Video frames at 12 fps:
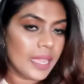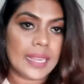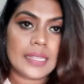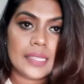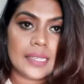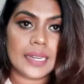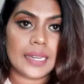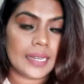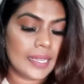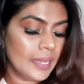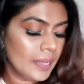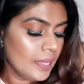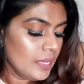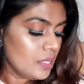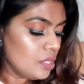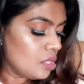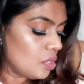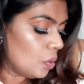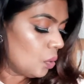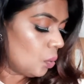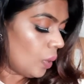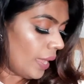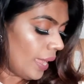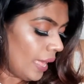instantly.
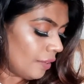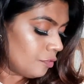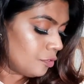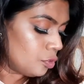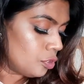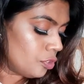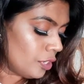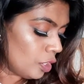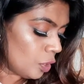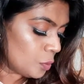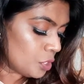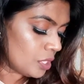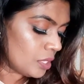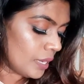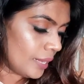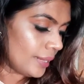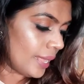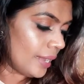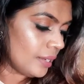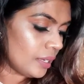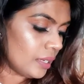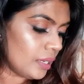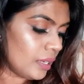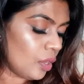So I have three options in that.
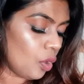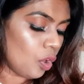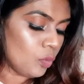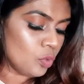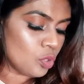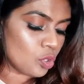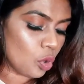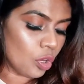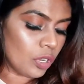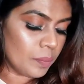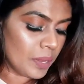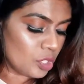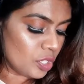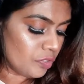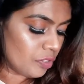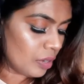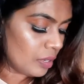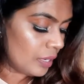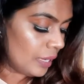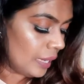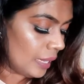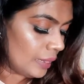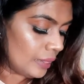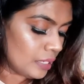Almost all are budget friendly
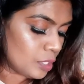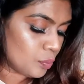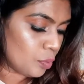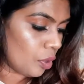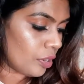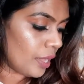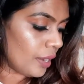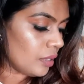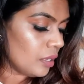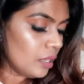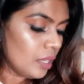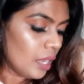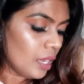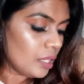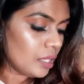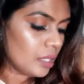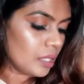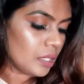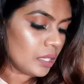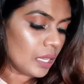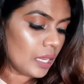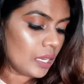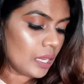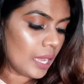in this product.
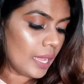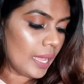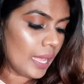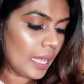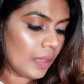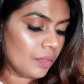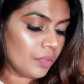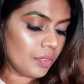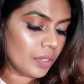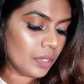I have